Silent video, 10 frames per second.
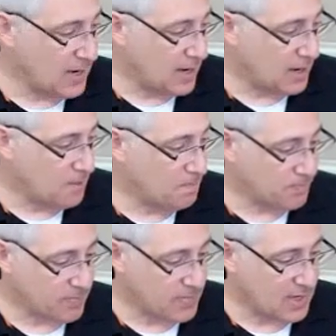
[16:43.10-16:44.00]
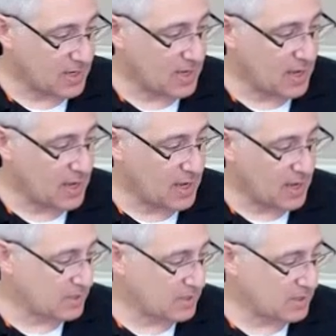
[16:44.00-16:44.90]

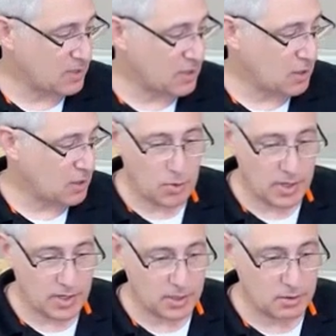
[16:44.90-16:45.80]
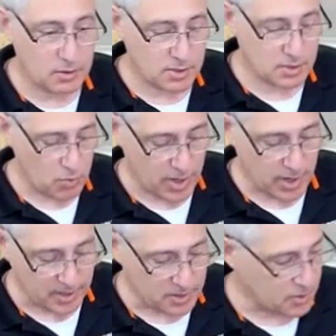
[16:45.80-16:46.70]
But this isn't the only way you can use this
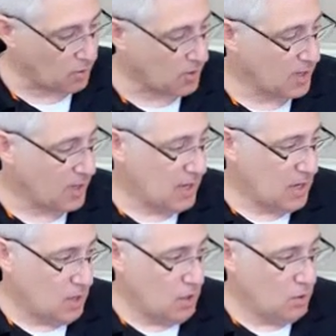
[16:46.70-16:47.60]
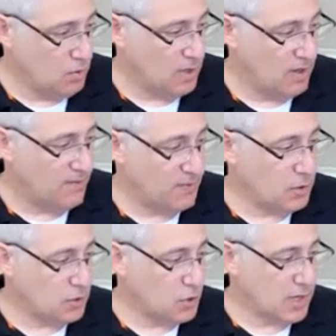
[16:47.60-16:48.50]
product. So if
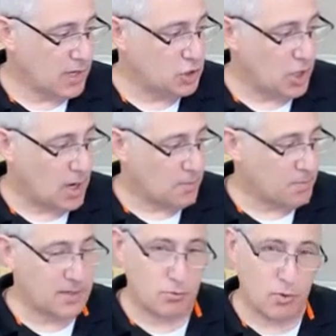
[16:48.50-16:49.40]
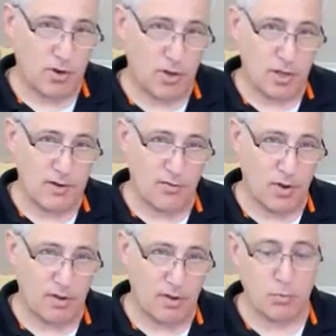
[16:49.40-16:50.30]
you're doing a job that
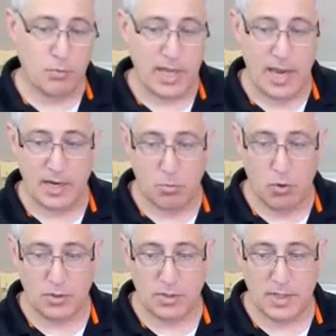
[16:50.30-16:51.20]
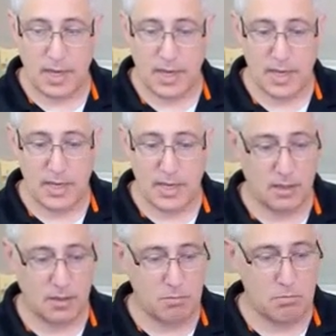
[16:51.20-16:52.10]
involves putting anchor bolts in
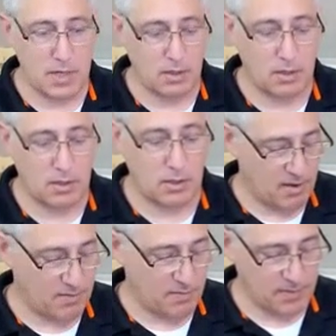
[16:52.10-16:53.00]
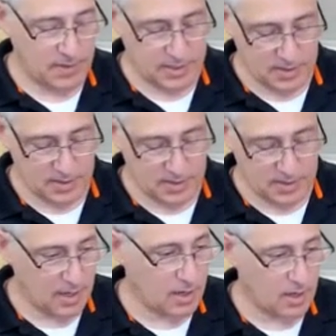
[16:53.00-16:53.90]
the middle of, let's
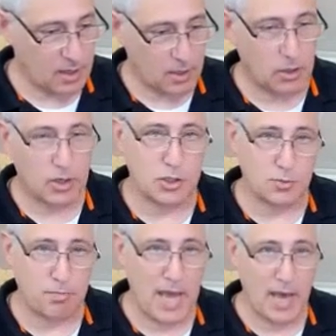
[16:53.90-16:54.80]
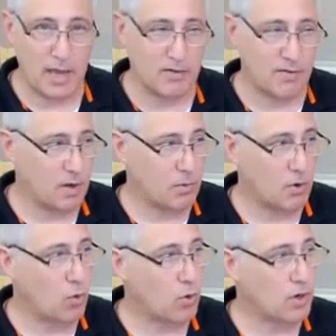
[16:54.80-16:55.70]
say, a large pad
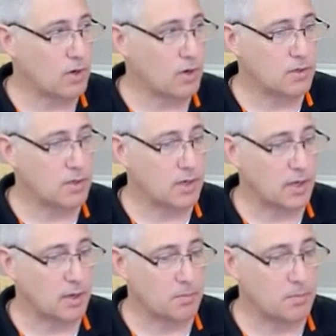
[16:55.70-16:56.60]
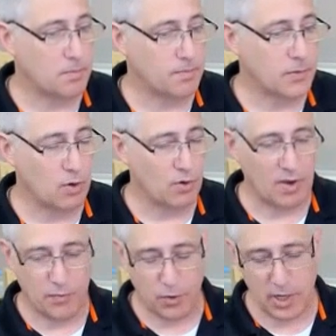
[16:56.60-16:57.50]
or
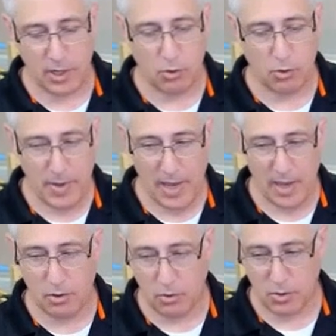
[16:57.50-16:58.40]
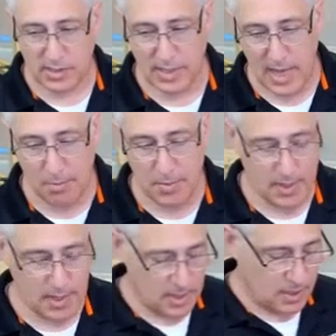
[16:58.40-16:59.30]
a footing or a pad or slab,
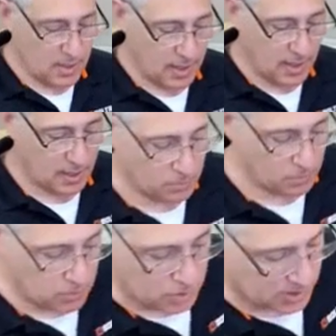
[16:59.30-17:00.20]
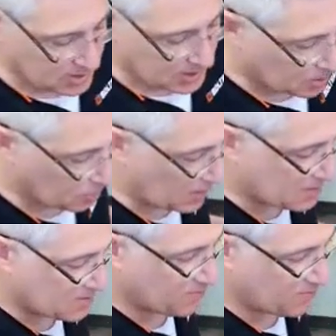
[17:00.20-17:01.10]
you just need to run
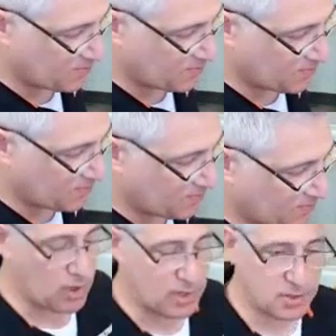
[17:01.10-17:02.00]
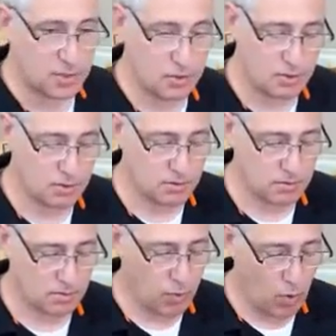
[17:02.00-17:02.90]
some falsework across your
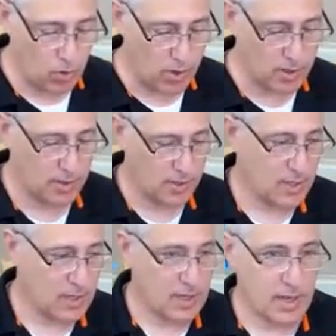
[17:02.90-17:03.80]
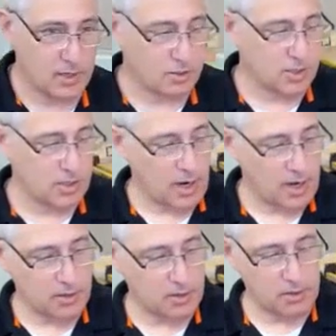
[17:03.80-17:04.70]
pour, and you
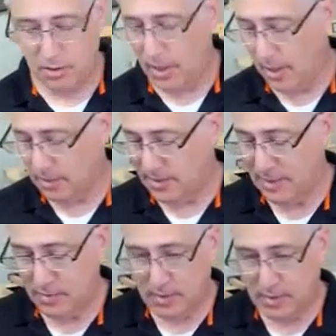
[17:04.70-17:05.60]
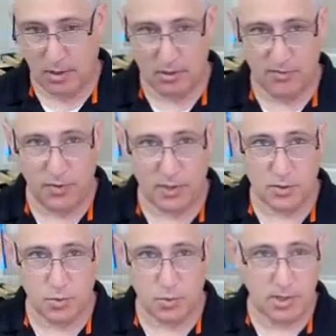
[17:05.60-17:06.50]
either set this on the
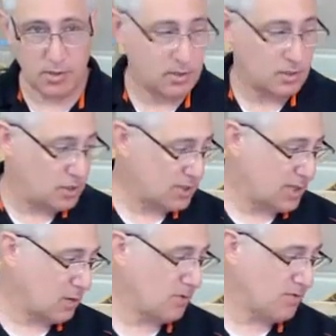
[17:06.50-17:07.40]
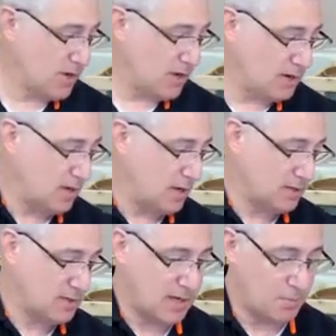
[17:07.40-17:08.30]
falsework just like we've got
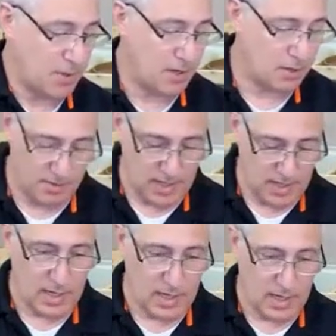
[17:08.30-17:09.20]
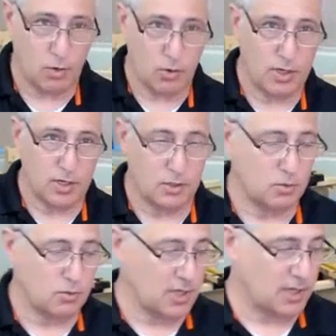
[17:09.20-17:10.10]
set up here, or you can
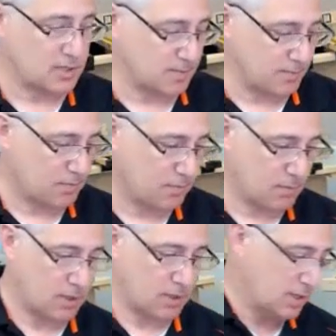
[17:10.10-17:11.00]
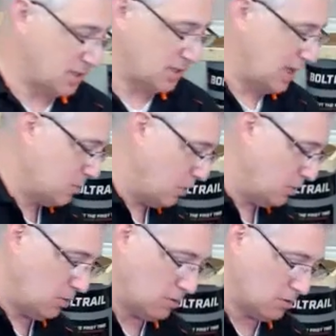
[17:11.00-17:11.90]
do this. You can take your
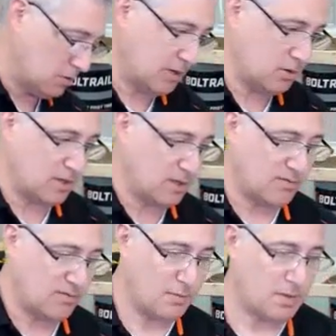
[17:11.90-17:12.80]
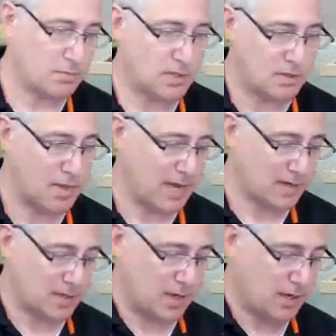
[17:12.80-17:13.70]
bolt holders out and then flip them to the
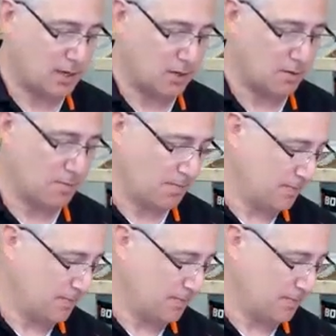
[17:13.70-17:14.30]
back side here,